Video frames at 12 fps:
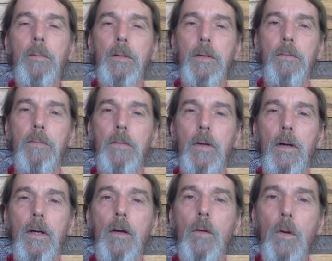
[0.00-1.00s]
able to uh,
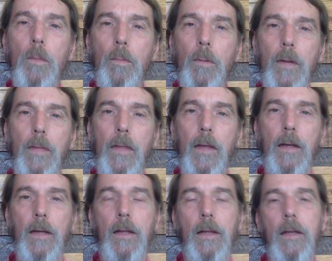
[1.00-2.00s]
incorporate that
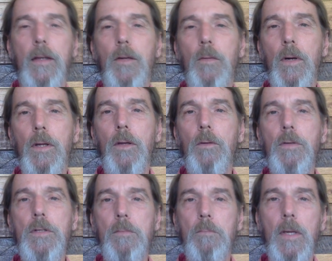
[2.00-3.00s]
into what you
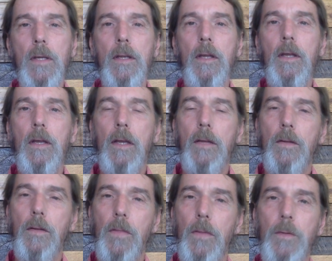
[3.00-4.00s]
submit in
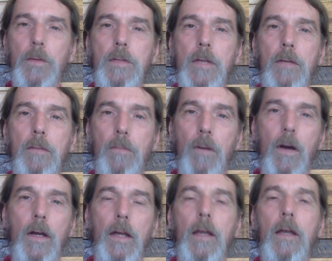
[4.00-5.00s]
the Thursday,
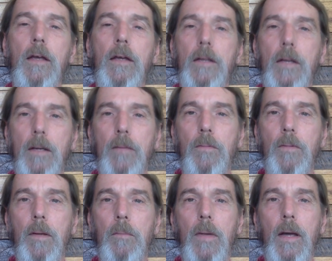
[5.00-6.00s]
Friday time
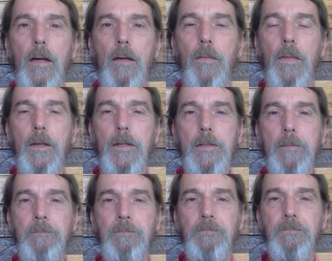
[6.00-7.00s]
frame out of things.
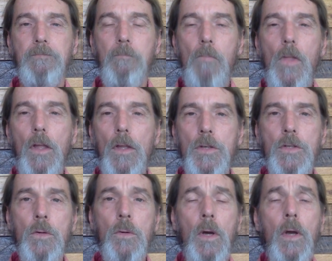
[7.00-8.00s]

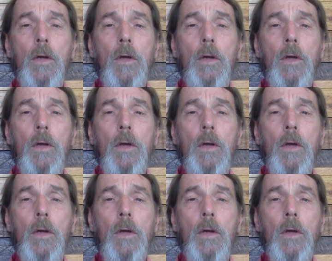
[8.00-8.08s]
So